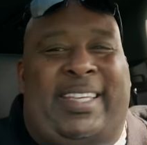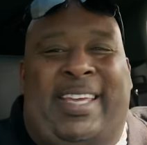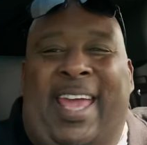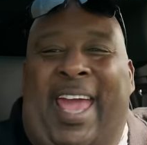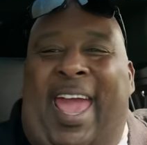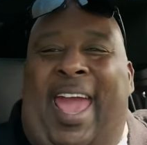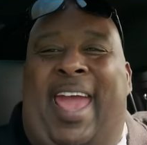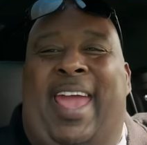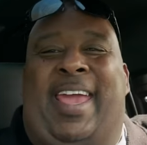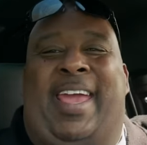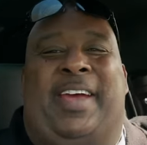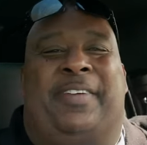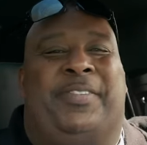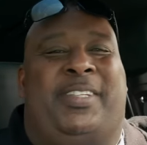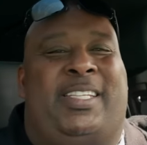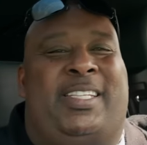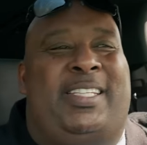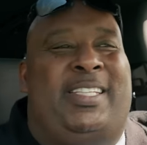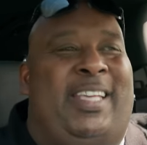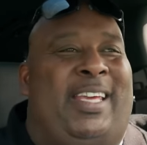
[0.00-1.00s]

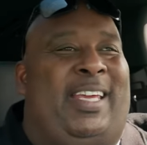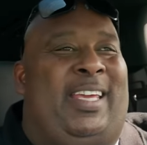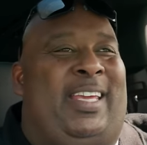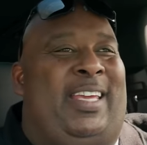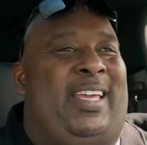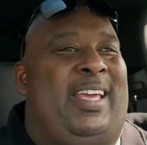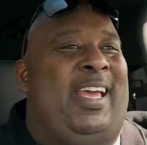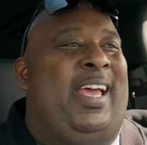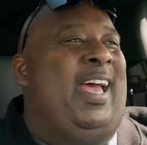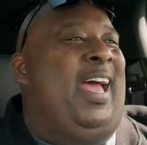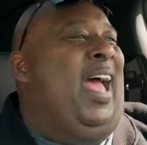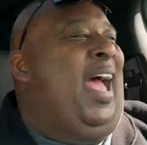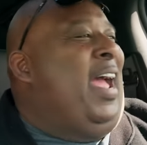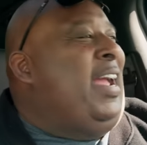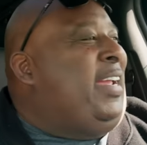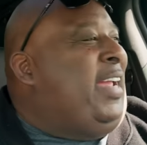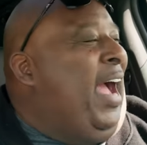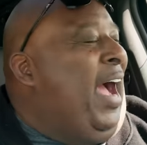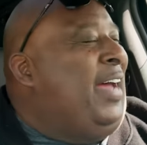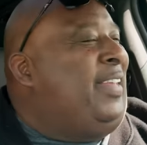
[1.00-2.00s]

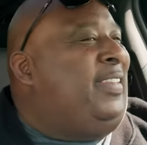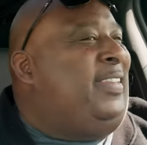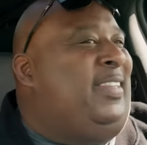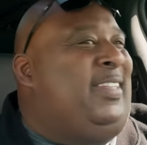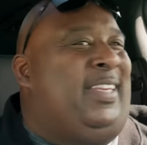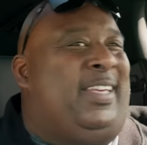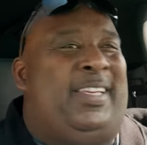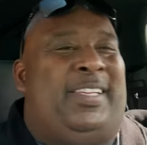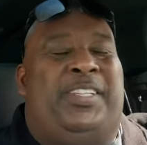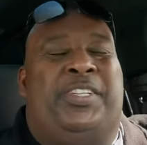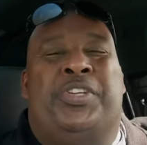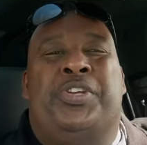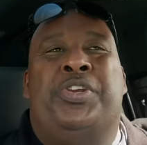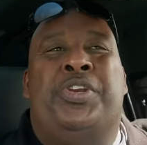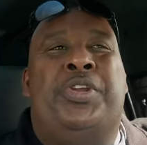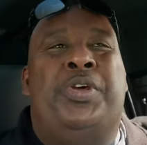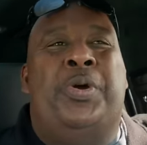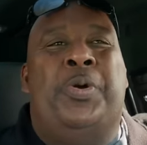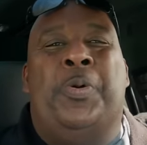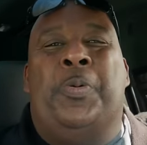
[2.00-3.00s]
KFC got these
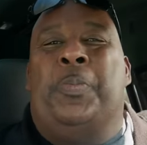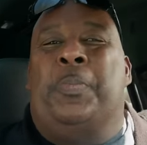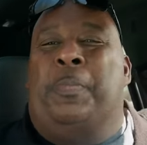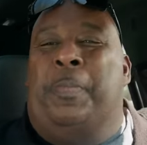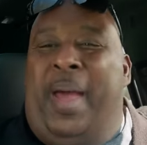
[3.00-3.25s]
new